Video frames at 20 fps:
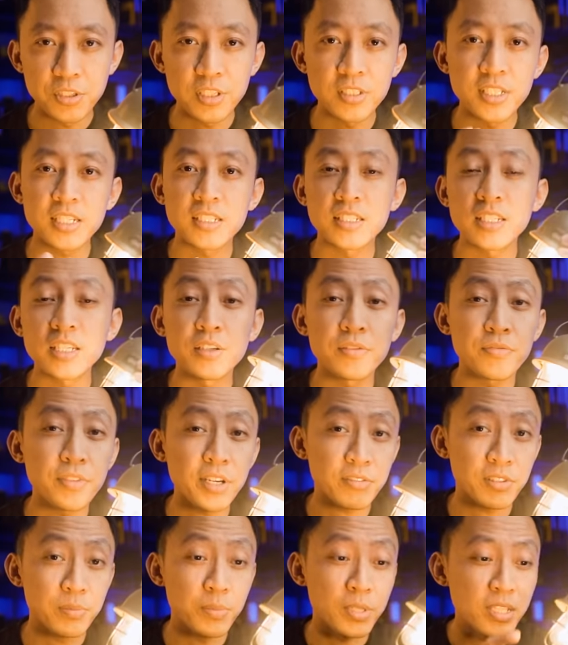360
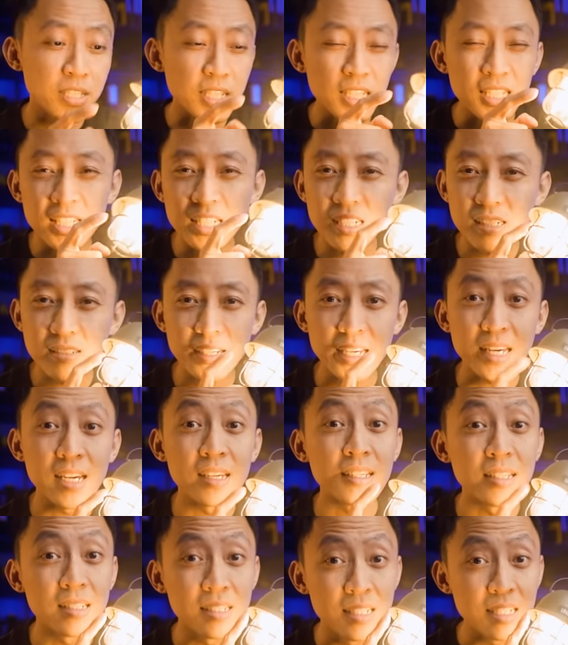effect from a single
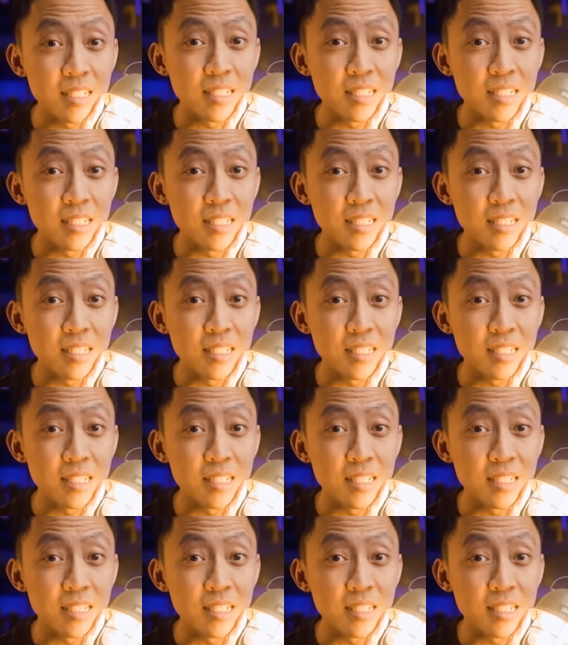LED.